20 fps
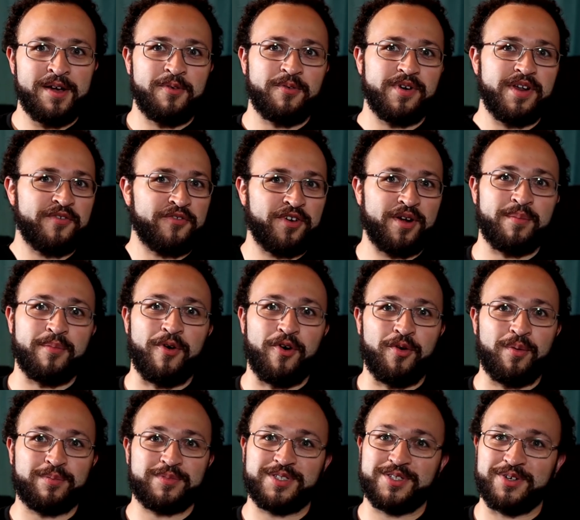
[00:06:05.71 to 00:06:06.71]
Whenever I'm
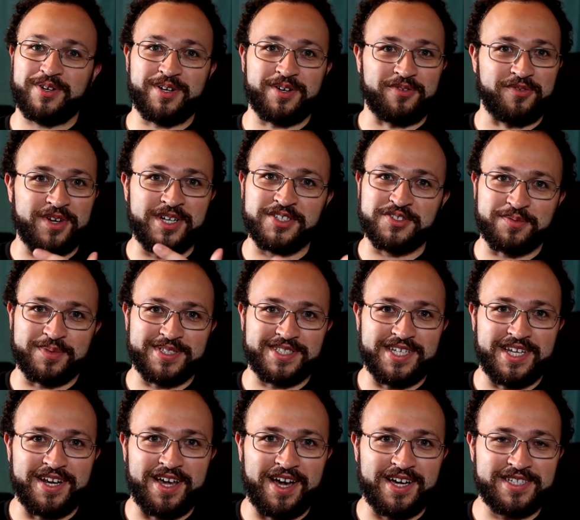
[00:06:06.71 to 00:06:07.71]
home, I'm still going to reach for my
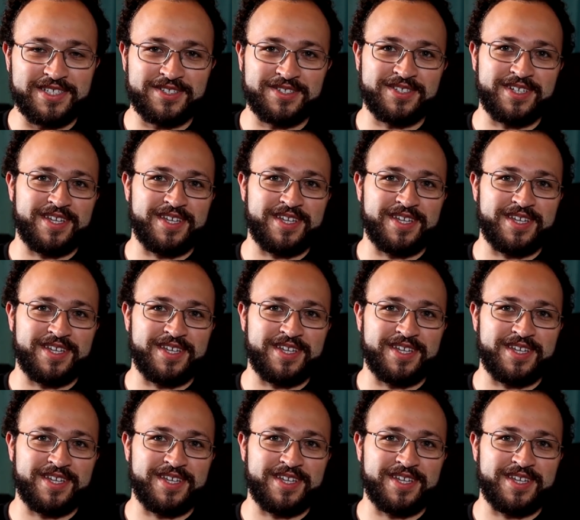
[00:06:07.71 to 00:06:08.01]
Sennheisers.